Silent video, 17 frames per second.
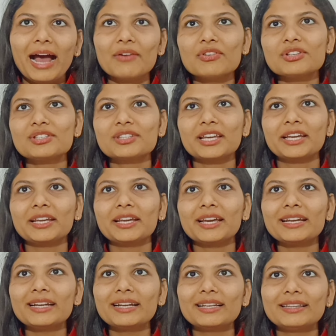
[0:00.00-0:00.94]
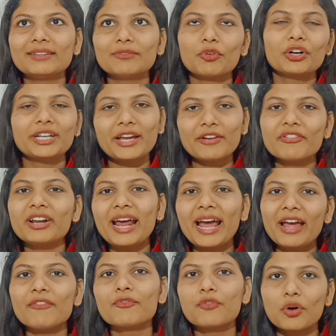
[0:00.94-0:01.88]
I was thinking whatever
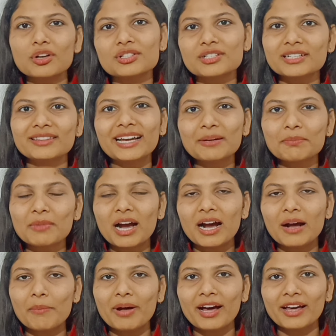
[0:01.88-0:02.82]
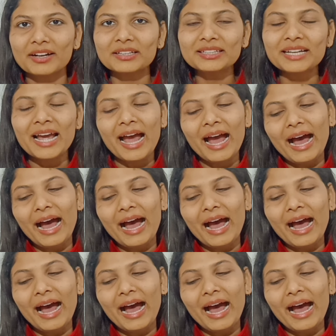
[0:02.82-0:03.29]
I have watched in that Mahabharata,